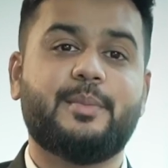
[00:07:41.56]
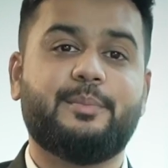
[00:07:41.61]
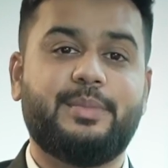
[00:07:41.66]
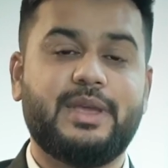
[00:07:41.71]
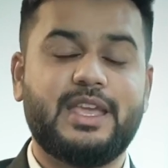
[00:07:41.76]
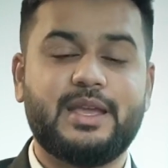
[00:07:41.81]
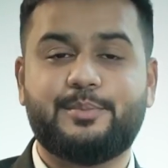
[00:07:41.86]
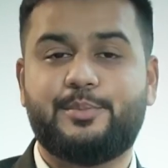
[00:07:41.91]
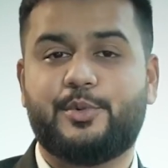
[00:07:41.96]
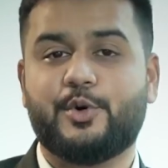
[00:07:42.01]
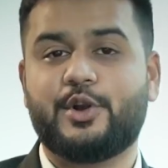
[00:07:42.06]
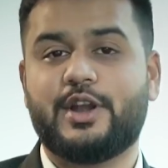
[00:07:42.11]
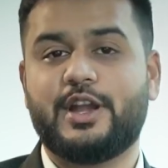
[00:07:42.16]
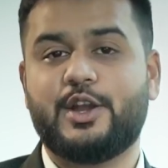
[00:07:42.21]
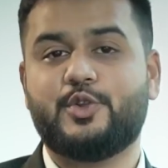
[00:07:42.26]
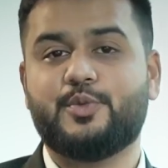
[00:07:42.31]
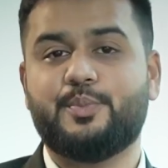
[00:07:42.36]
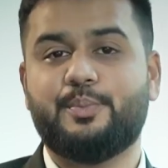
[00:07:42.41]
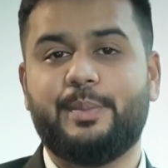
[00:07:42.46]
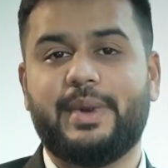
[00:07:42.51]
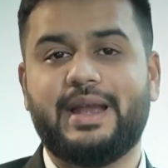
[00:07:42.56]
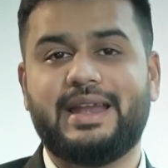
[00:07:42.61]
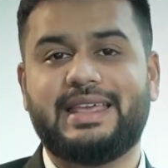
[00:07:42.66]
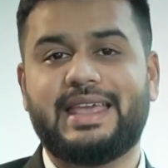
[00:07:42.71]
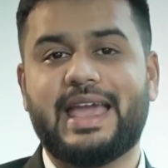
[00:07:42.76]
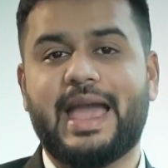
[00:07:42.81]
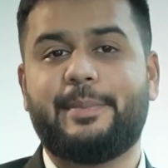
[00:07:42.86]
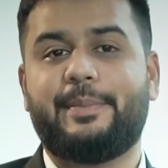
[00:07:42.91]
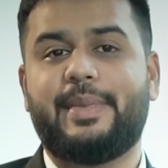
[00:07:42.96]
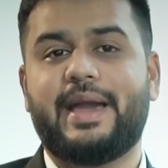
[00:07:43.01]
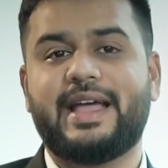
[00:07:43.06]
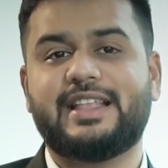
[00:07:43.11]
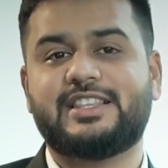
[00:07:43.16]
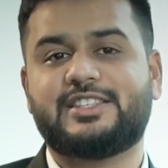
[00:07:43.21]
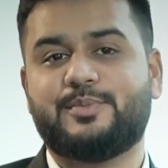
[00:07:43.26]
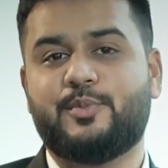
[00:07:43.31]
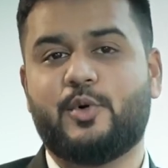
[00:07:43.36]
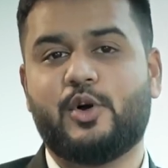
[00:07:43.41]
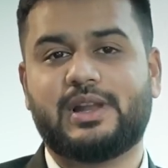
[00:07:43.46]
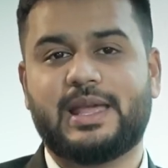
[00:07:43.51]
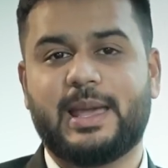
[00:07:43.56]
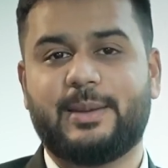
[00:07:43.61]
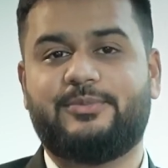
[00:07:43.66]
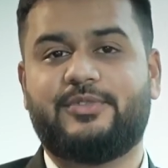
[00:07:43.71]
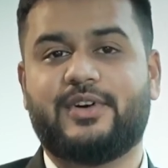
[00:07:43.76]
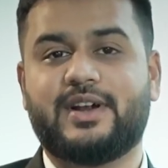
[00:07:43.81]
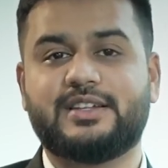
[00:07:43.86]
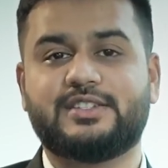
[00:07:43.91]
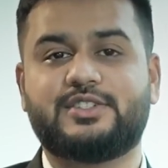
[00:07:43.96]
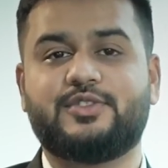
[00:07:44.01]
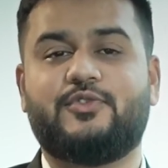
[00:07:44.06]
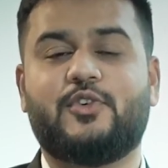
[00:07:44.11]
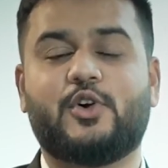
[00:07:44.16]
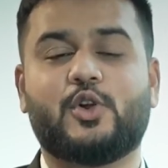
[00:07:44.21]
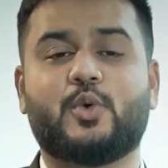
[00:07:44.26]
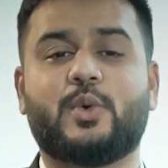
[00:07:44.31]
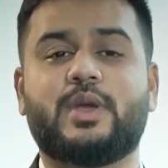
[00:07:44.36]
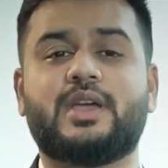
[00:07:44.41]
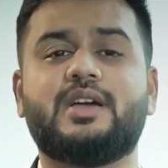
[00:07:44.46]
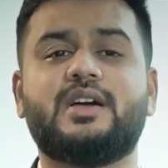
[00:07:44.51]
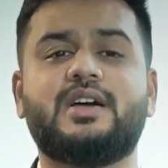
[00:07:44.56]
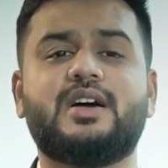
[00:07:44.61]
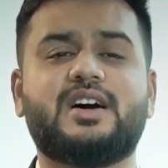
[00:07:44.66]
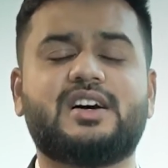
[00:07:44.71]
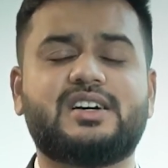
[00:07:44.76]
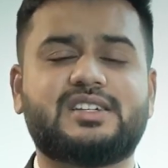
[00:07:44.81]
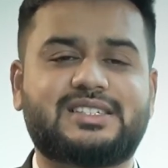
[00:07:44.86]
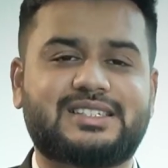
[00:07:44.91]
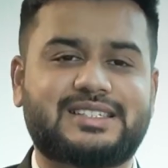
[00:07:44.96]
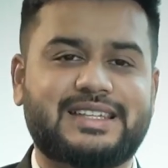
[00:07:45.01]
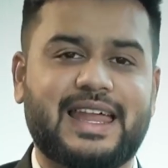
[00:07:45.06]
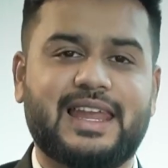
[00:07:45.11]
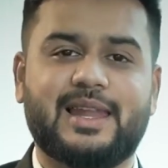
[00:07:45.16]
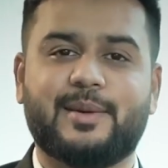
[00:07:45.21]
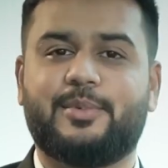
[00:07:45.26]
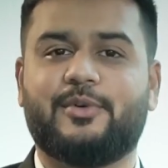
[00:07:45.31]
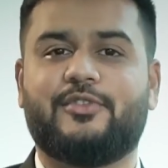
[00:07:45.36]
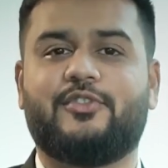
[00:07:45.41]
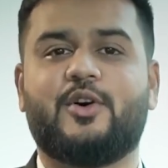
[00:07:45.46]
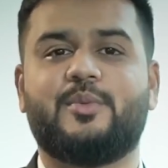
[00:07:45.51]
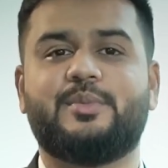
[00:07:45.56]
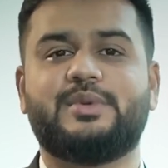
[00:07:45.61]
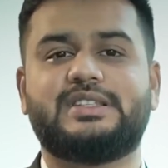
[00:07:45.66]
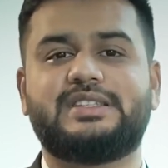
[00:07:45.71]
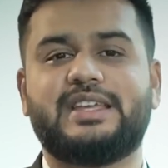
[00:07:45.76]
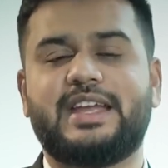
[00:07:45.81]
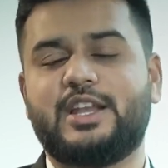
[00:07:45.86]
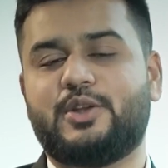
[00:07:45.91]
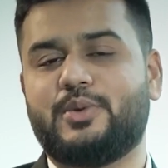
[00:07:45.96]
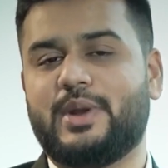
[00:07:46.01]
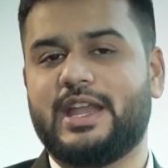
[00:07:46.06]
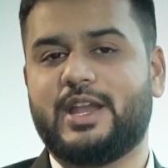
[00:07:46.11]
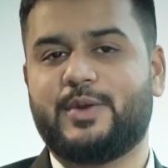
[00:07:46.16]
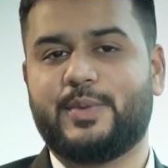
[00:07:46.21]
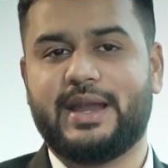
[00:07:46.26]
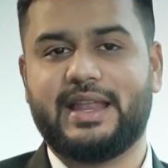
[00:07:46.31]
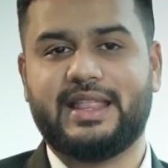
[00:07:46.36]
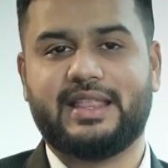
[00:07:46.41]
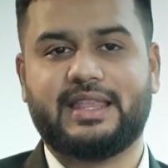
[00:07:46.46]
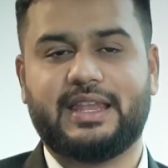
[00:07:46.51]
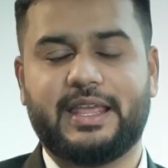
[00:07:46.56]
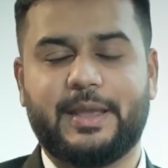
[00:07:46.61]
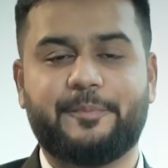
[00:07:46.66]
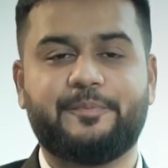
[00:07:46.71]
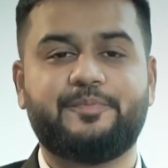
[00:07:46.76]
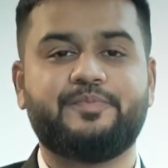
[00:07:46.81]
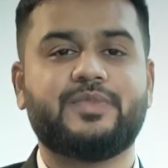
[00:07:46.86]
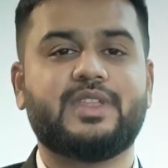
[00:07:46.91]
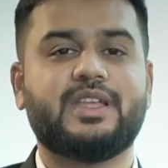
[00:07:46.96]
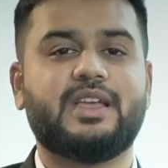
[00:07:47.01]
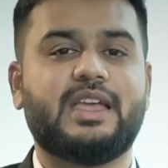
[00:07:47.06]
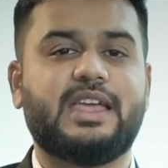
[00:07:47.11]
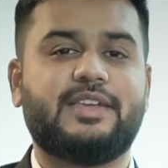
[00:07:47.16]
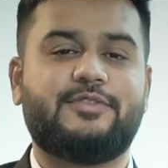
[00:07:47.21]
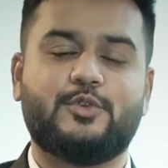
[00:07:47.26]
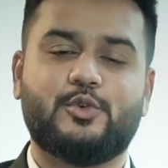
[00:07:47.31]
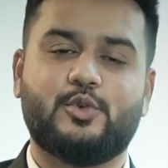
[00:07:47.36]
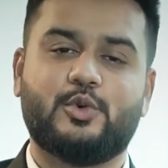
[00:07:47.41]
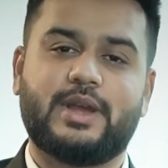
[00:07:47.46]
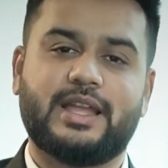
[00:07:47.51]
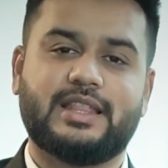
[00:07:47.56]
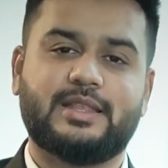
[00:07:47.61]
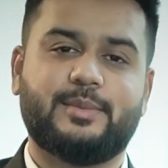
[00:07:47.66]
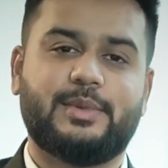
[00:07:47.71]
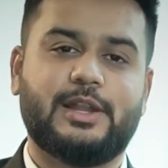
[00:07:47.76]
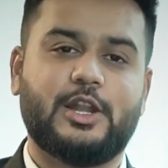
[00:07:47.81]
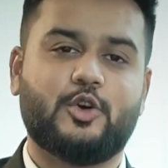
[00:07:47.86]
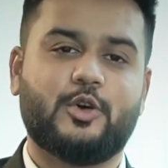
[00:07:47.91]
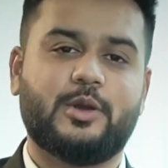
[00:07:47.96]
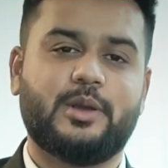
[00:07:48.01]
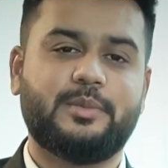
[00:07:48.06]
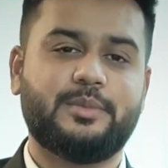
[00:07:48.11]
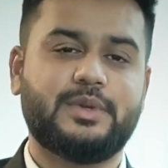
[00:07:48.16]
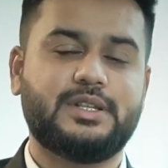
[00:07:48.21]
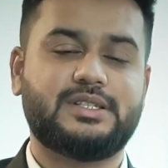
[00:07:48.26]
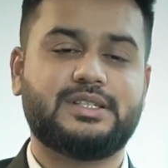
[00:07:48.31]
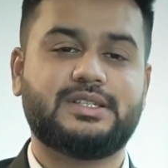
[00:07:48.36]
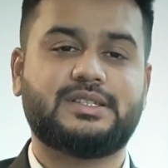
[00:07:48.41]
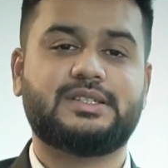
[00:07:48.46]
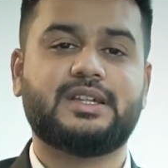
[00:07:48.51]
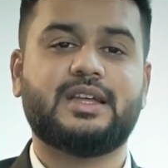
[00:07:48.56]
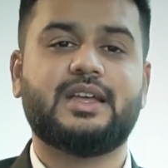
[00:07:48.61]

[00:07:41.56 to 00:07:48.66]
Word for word: being poured into mid-cap and small-cap funds following a stellar performance in 2023. If you look at the below images,